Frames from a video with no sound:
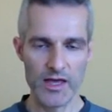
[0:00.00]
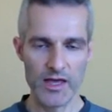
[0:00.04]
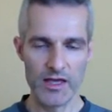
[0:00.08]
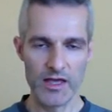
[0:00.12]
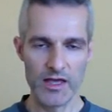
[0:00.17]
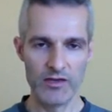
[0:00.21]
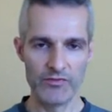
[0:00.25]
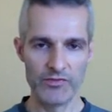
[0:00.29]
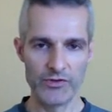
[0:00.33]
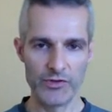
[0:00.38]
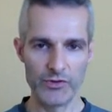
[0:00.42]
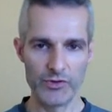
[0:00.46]

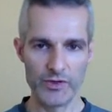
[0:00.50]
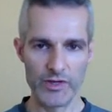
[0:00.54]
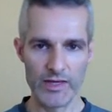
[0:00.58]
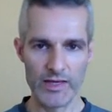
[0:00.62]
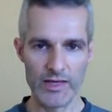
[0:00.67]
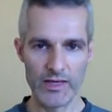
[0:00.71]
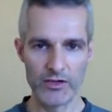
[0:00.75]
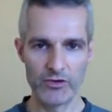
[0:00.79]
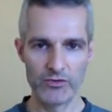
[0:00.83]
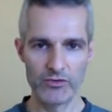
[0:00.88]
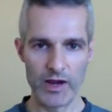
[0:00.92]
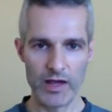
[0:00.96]
If you
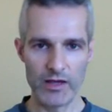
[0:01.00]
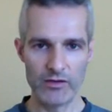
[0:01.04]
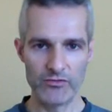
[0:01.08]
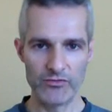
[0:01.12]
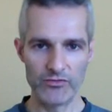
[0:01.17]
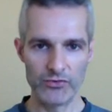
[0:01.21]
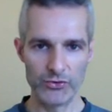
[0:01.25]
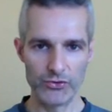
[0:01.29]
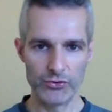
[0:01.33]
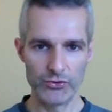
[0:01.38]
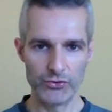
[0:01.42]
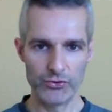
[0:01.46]
eat great
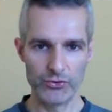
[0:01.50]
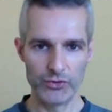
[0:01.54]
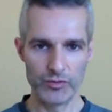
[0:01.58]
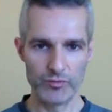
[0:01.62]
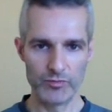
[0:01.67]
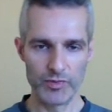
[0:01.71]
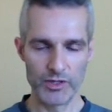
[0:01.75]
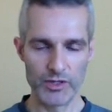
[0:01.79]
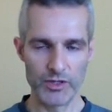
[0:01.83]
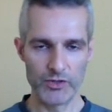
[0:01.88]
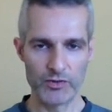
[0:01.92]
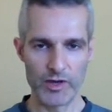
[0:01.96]
food,
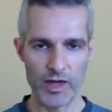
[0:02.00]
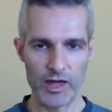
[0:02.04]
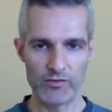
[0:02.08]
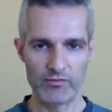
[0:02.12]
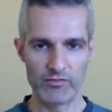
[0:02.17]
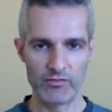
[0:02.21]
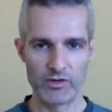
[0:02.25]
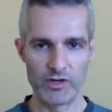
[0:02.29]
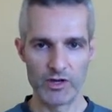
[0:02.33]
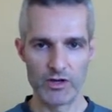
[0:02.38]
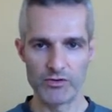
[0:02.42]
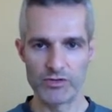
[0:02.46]
but you have
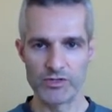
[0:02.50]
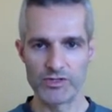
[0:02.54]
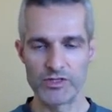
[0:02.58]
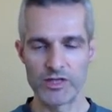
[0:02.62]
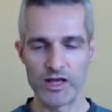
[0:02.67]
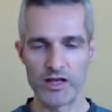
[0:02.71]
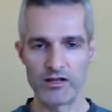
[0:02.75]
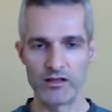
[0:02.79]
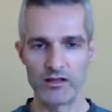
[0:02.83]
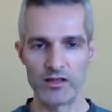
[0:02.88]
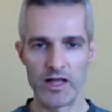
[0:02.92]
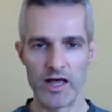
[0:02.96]
no
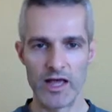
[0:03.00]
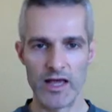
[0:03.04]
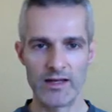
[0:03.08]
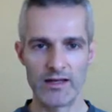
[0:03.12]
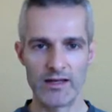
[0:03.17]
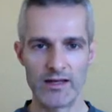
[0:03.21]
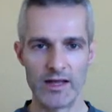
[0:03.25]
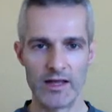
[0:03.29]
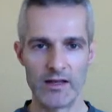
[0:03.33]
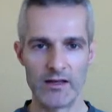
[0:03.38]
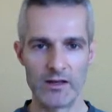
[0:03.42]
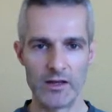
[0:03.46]
sunlight
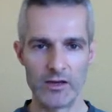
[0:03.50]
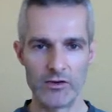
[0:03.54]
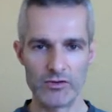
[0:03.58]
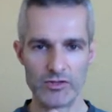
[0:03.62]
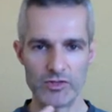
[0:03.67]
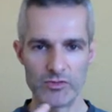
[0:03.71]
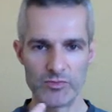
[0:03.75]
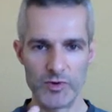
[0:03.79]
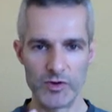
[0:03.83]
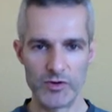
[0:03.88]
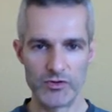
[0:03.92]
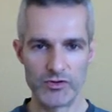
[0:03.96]
and no
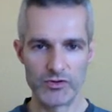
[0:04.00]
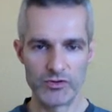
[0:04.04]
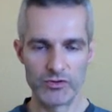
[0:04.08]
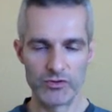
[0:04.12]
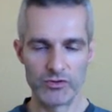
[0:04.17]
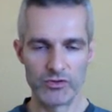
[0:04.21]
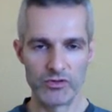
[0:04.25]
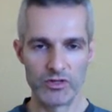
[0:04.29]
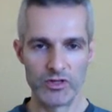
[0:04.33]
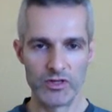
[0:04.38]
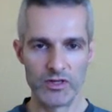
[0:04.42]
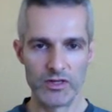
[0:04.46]

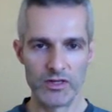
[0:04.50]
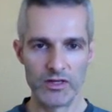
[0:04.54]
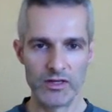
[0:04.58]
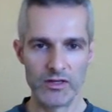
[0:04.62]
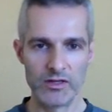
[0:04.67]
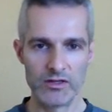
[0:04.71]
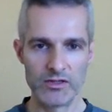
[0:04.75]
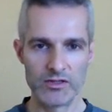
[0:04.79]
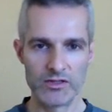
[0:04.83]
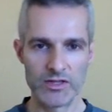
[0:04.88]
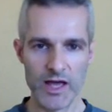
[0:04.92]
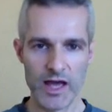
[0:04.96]
spiritual
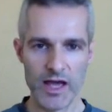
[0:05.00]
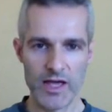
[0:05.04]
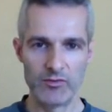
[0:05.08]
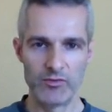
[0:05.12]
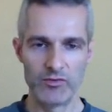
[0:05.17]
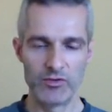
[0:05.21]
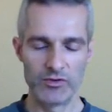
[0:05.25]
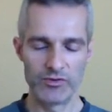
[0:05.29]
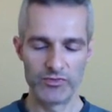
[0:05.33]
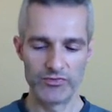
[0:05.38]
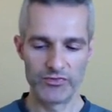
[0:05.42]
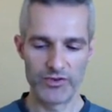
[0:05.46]
time
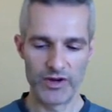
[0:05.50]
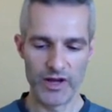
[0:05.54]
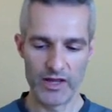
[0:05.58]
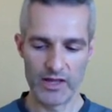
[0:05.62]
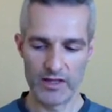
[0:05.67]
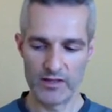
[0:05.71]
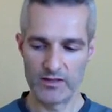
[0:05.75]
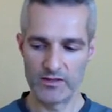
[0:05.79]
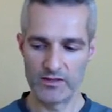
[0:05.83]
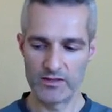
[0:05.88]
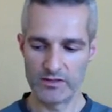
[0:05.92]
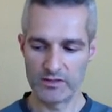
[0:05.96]
with
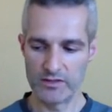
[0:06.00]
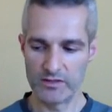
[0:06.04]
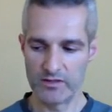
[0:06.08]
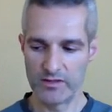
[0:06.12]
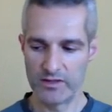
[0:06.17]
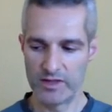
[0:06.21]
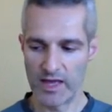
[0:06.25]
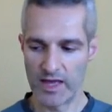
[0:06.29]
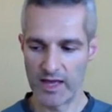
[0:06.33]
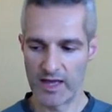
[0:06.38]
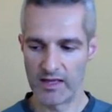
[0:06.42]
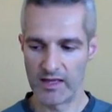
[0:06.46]
friends,
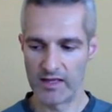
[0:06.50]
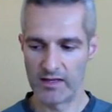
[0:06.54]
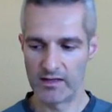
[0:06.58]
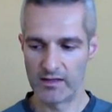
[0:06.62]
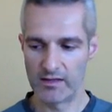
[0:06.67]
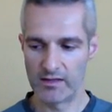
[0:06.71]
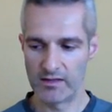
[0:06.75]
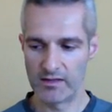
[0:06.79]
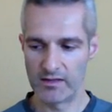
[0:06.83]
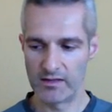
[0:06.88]
then